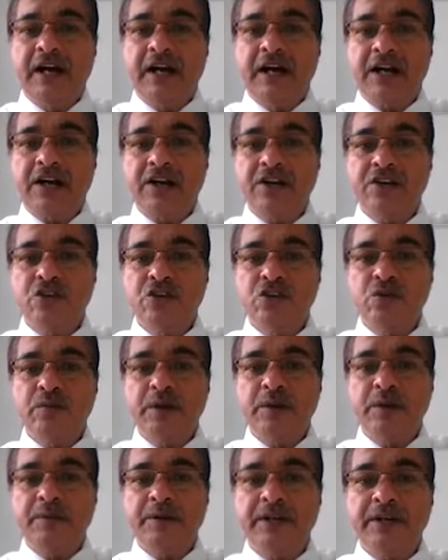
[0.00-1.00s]
A
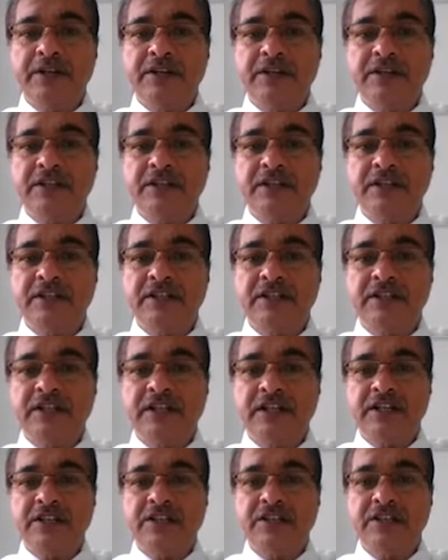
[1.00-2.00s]
consumer mediation cell shall
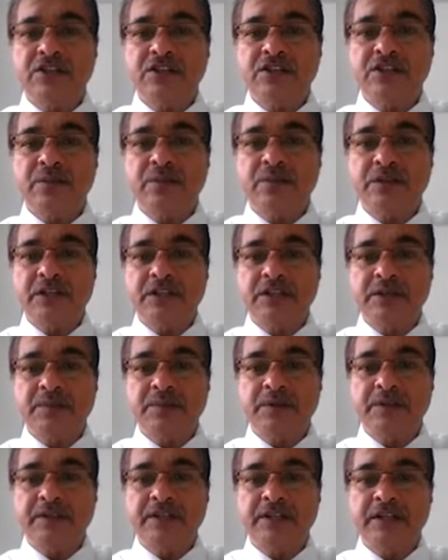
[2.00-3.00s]
consist of such a
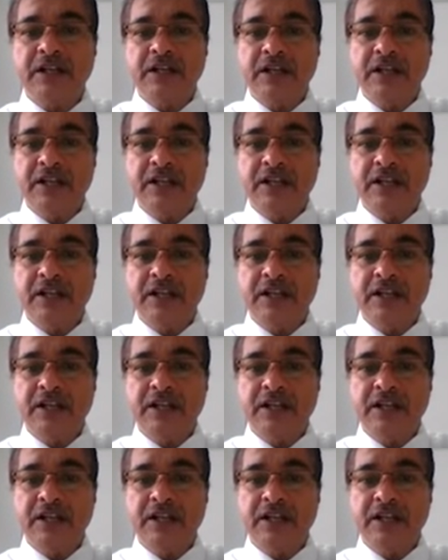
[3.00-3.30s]
person.